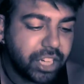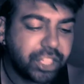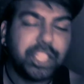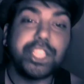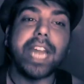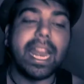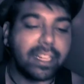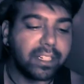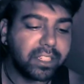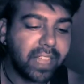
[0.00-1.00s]
it
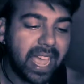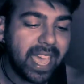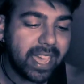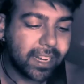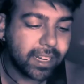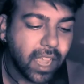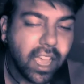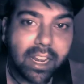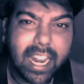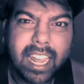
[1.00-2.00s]
shattered the air
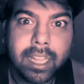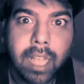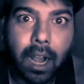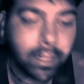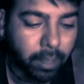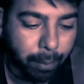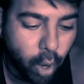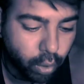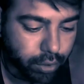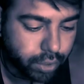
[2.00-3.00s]
like a
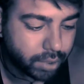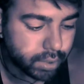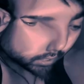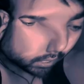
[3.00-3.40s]
thunderbolt.